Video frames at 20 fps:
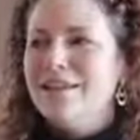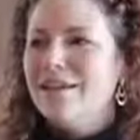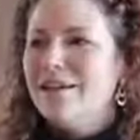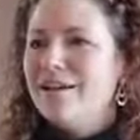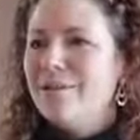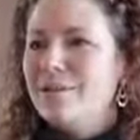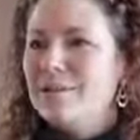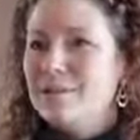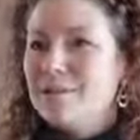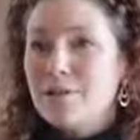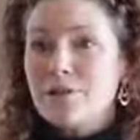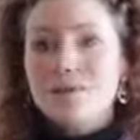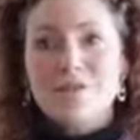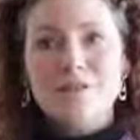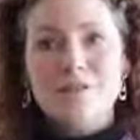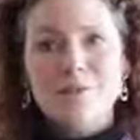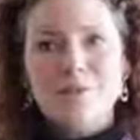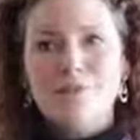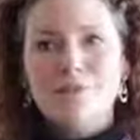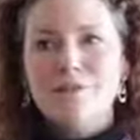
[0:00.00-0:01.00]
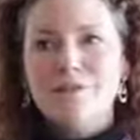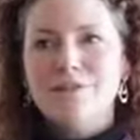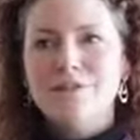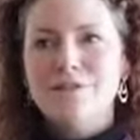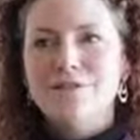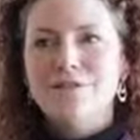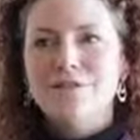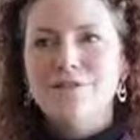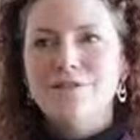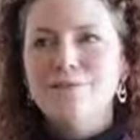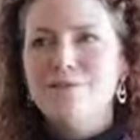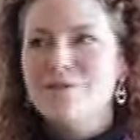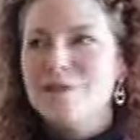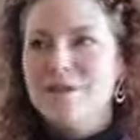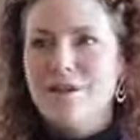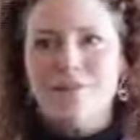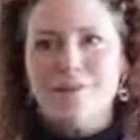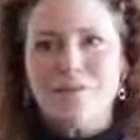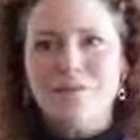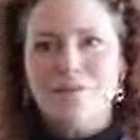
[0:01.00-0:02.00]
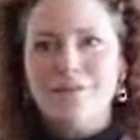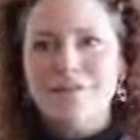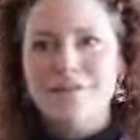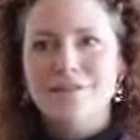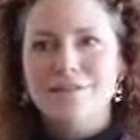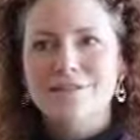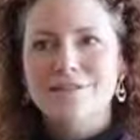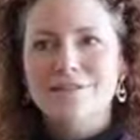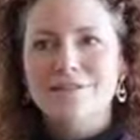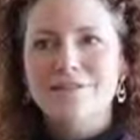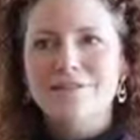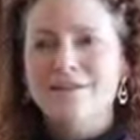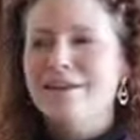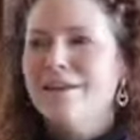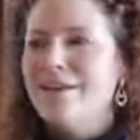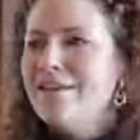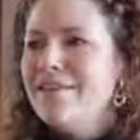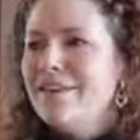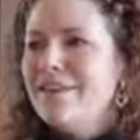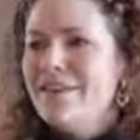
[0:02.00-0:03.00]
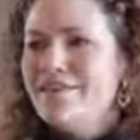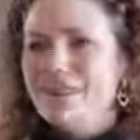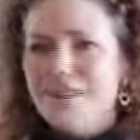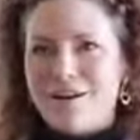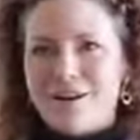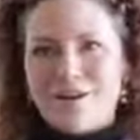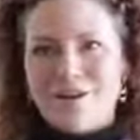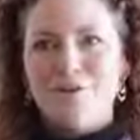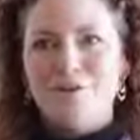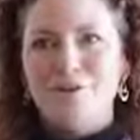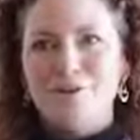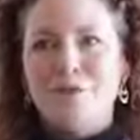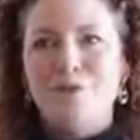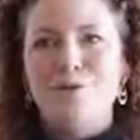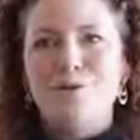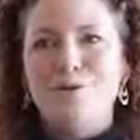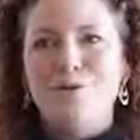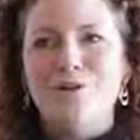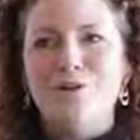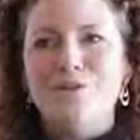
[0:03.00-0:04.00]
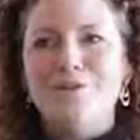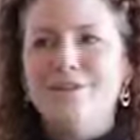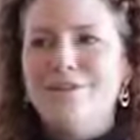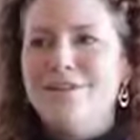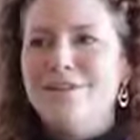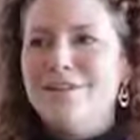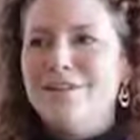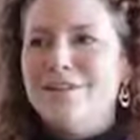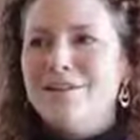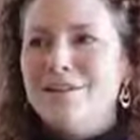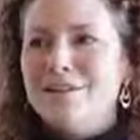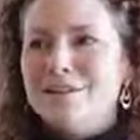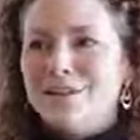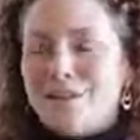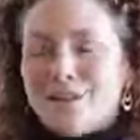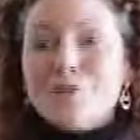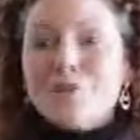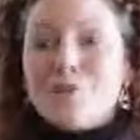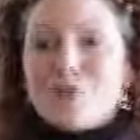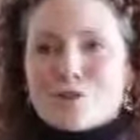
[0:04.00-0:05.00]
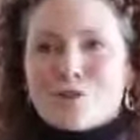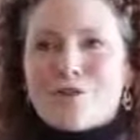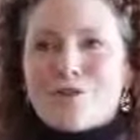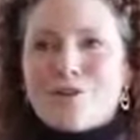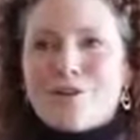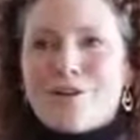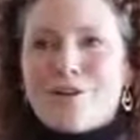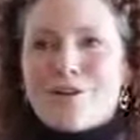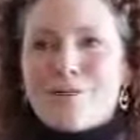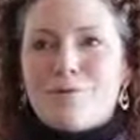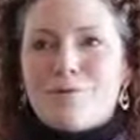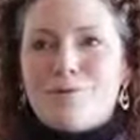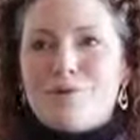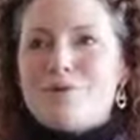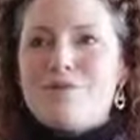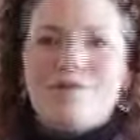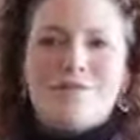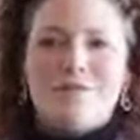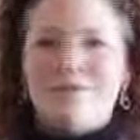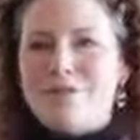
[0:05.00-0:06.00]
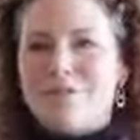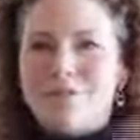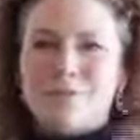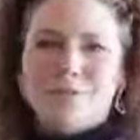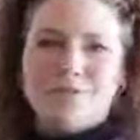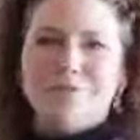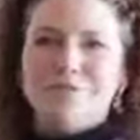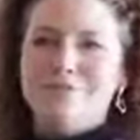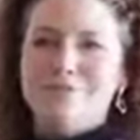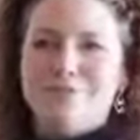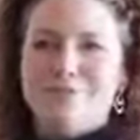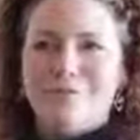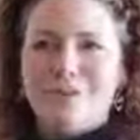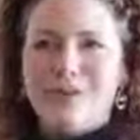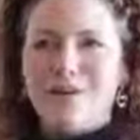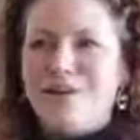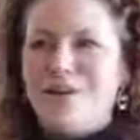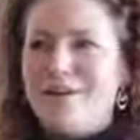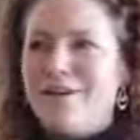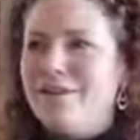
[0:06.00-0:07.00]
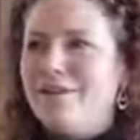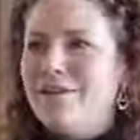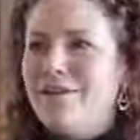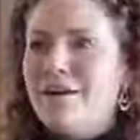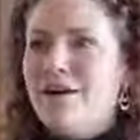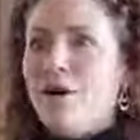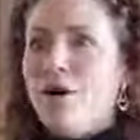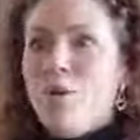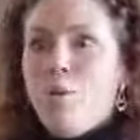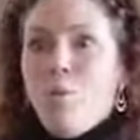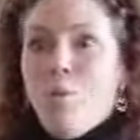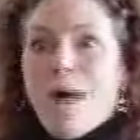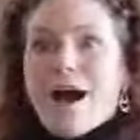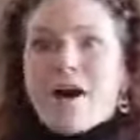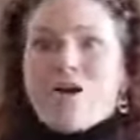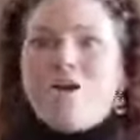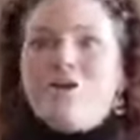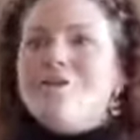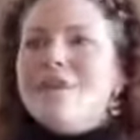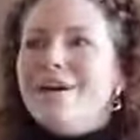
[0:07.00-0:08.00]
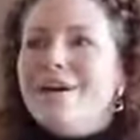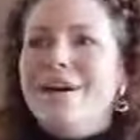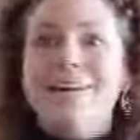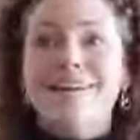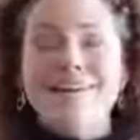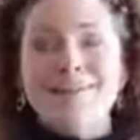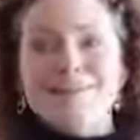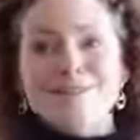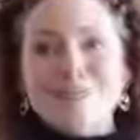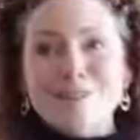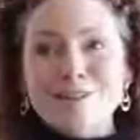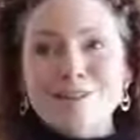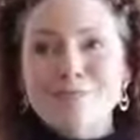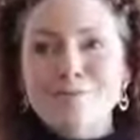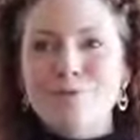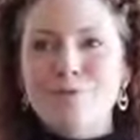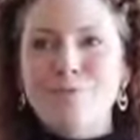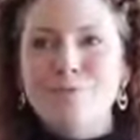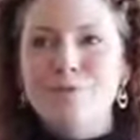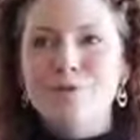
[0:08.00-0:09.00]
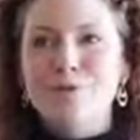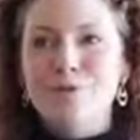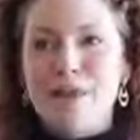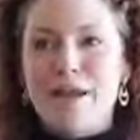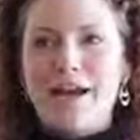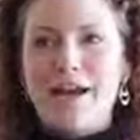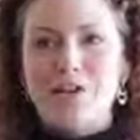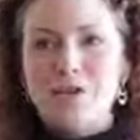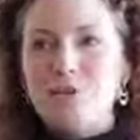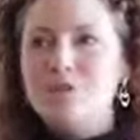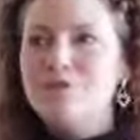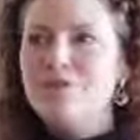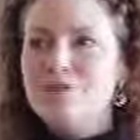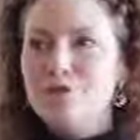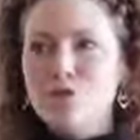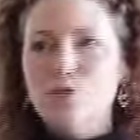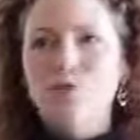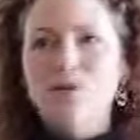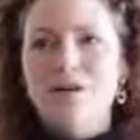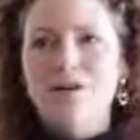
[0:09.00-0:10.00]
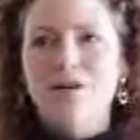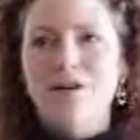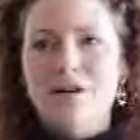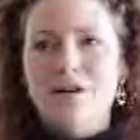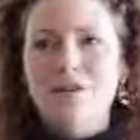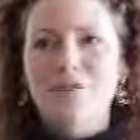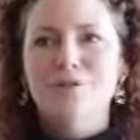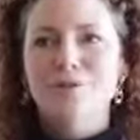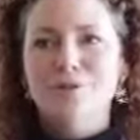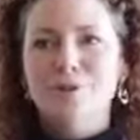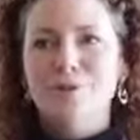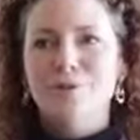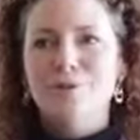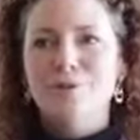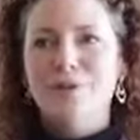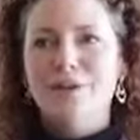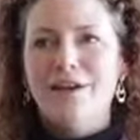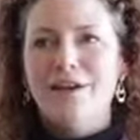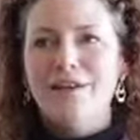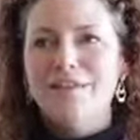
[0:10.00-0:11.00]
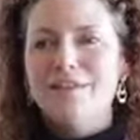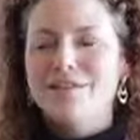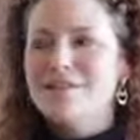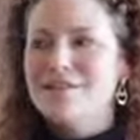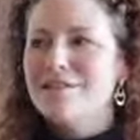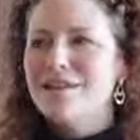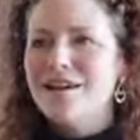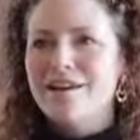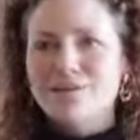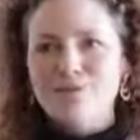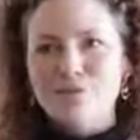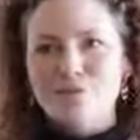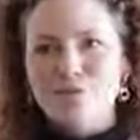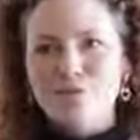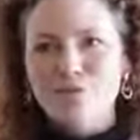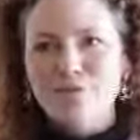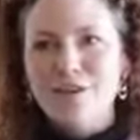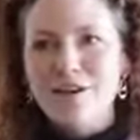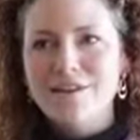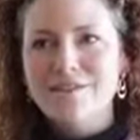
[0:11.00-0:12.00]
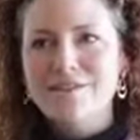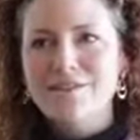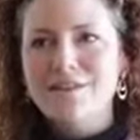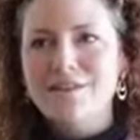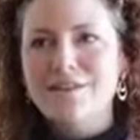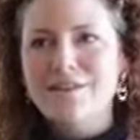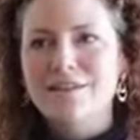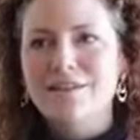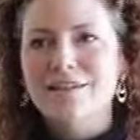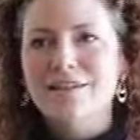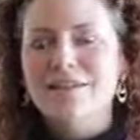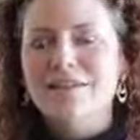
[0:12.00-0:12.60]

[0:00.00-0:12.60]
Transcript: um, especially some of the military schools. That was really exciting. They have an honor code culture which is a whole area. Wow, I get to talk to people who are actually doing honor code ethics. That's fascinating.